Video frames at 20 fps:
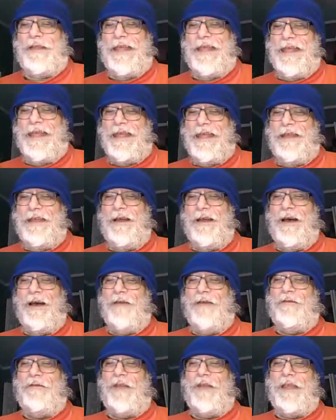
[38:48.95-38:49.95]
king
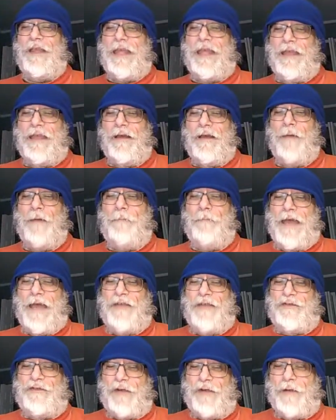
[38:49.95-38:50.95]
of king of
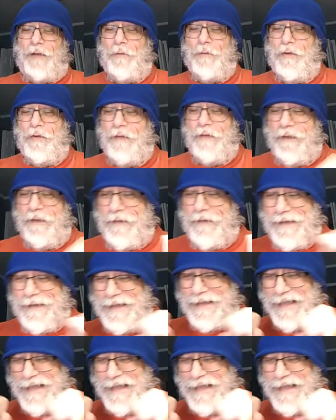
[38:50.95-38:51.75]
bad shark movies.